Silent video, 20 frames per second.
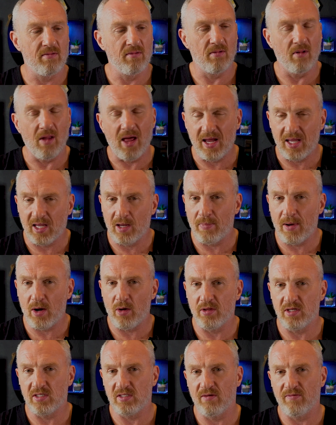like
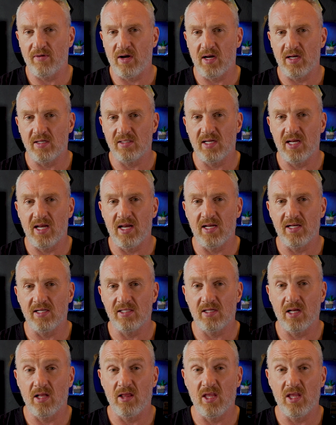about this device is